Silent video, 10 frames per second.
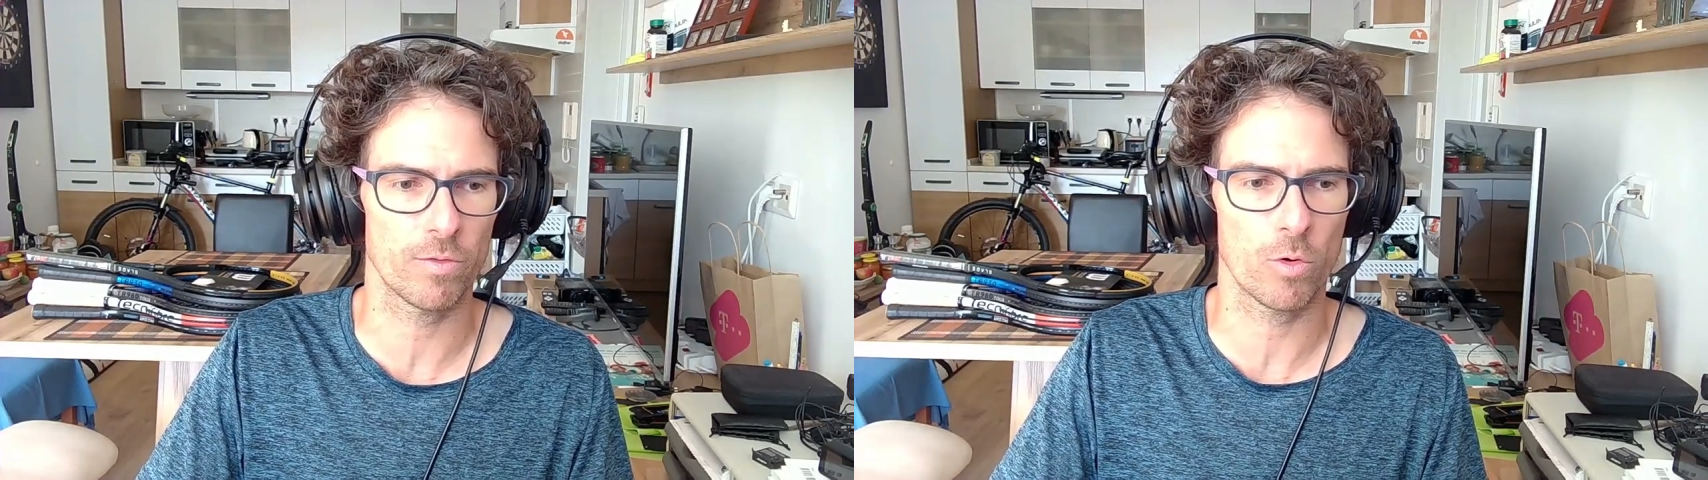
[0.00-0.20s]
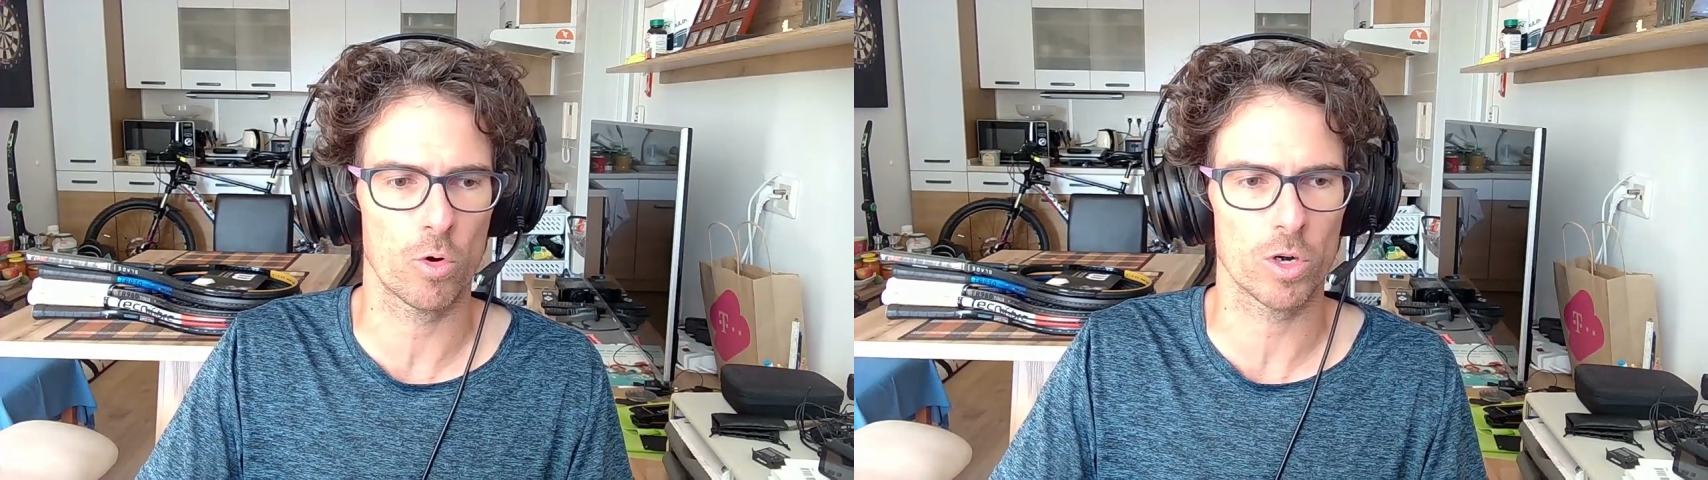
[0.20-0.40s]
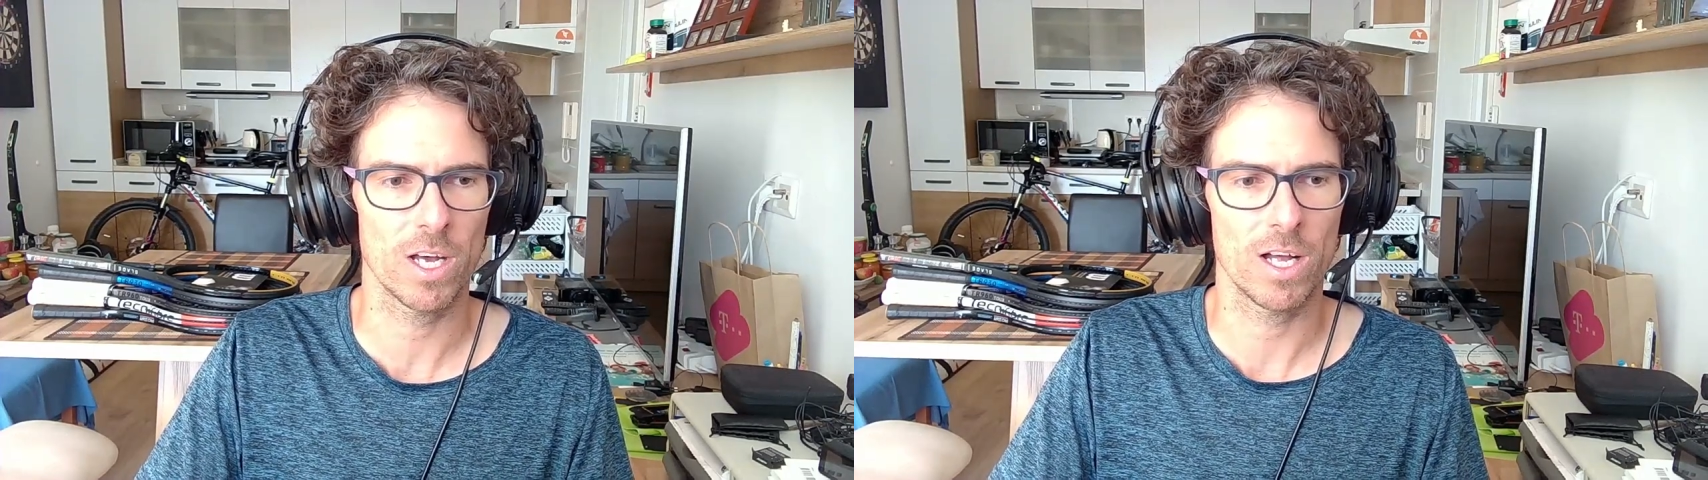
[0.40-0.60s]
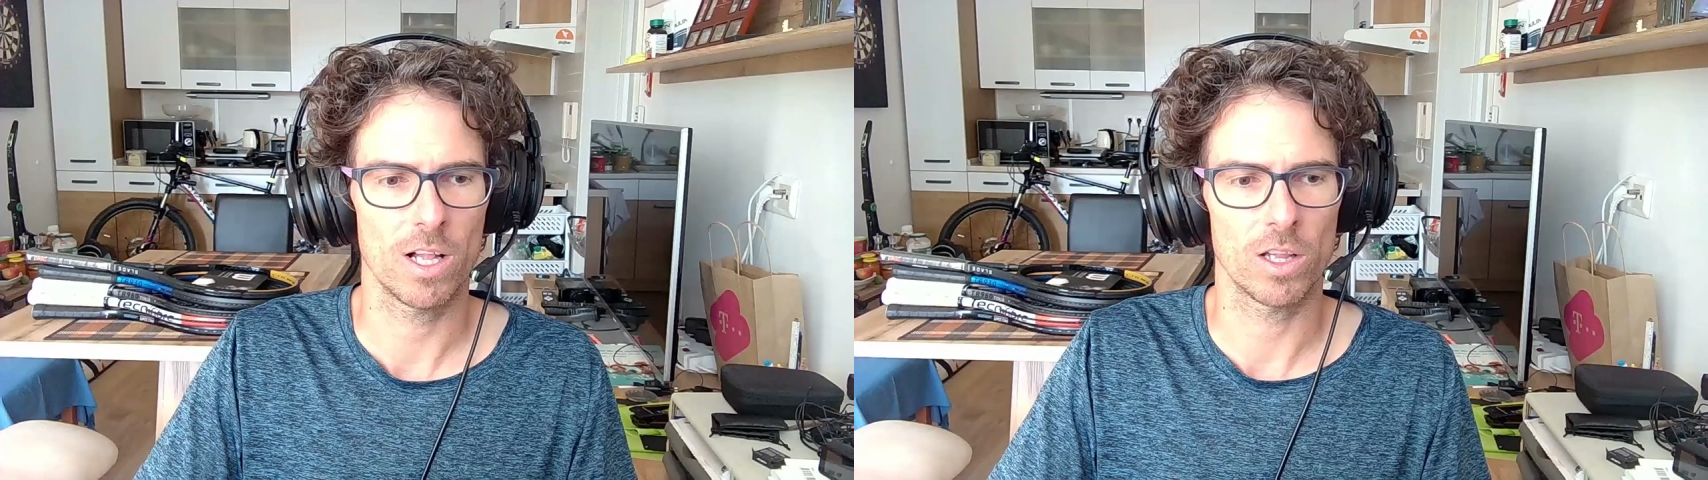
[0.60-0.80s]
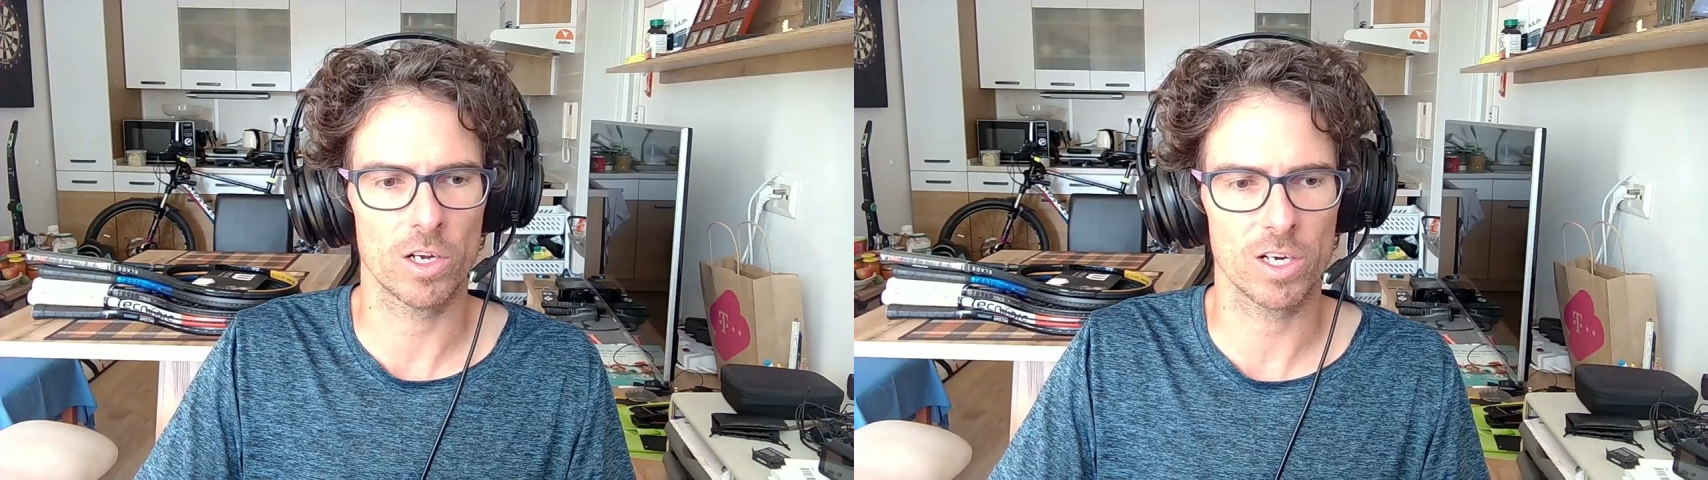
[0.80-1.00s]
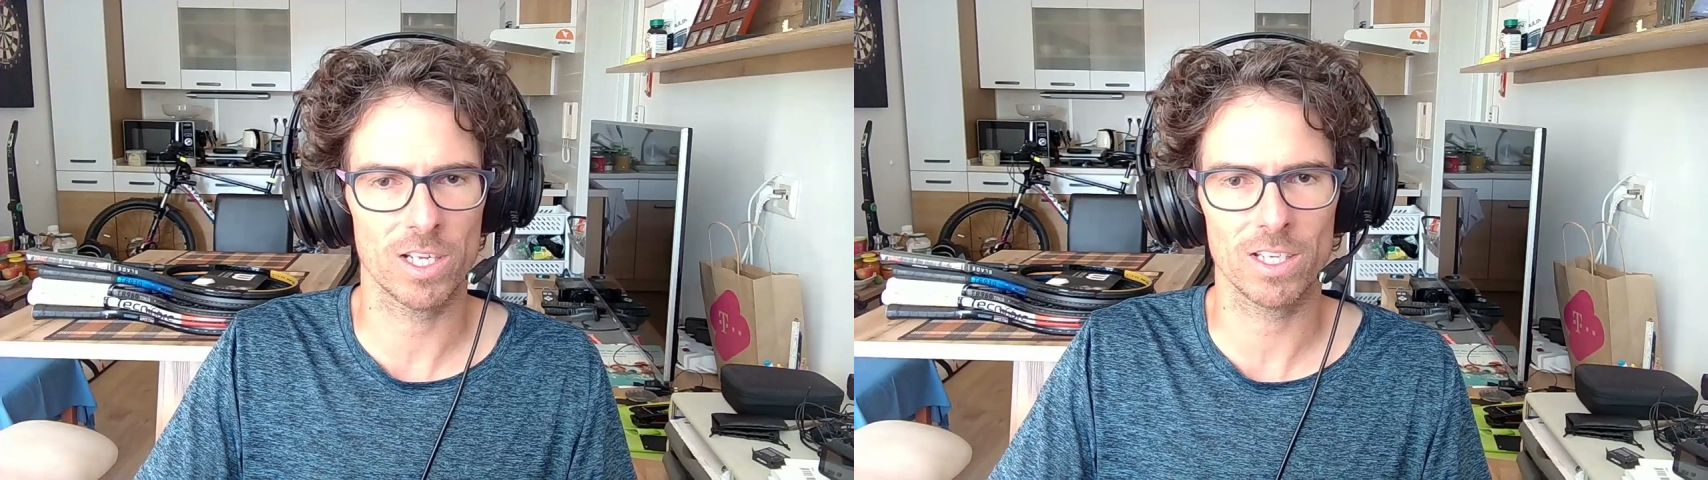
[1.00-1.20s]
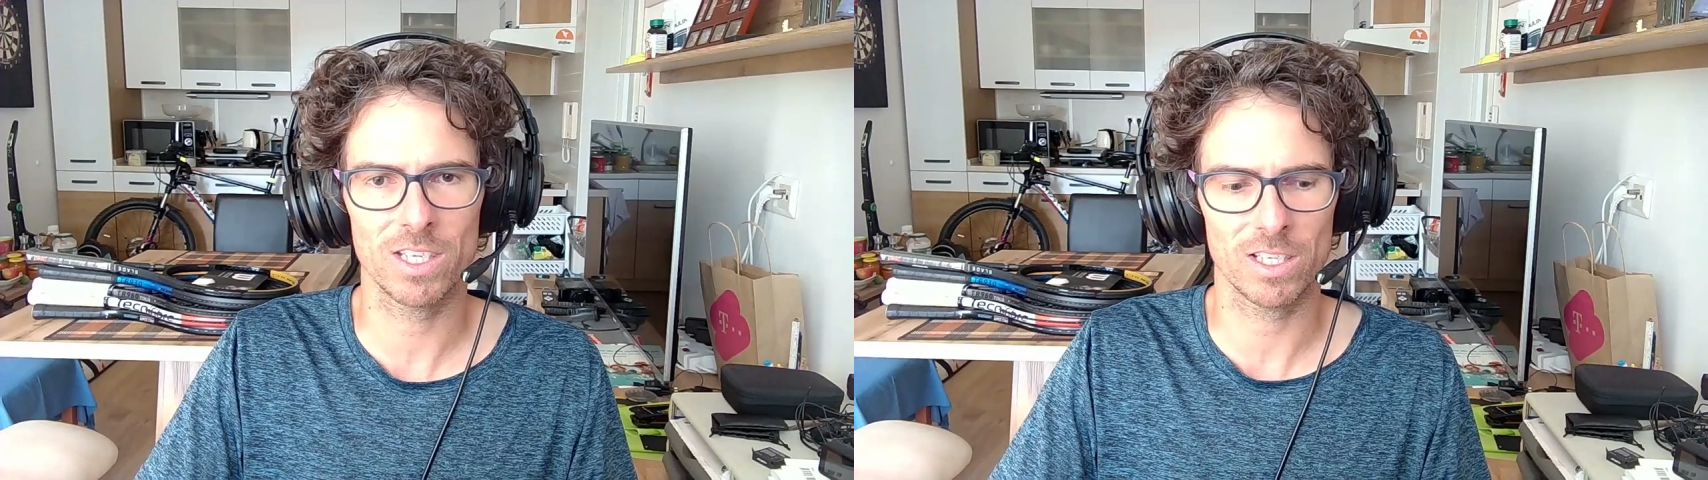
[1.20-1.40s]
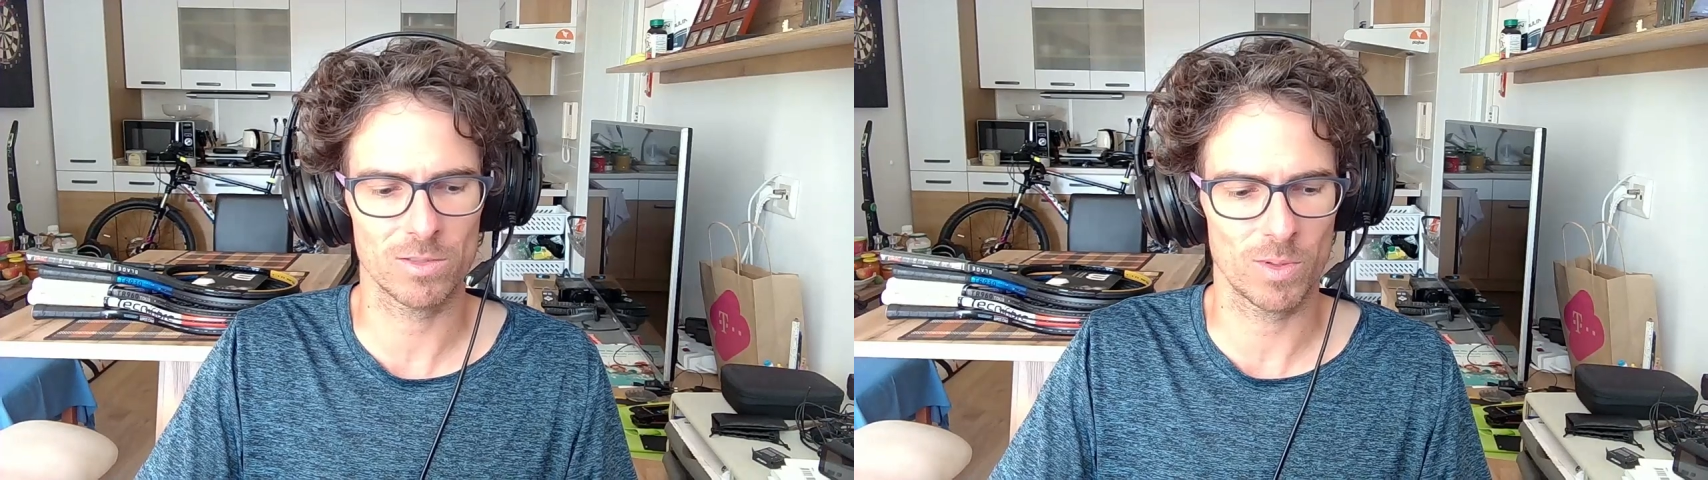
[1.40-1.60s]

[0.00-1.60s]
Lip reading: for learning tennis?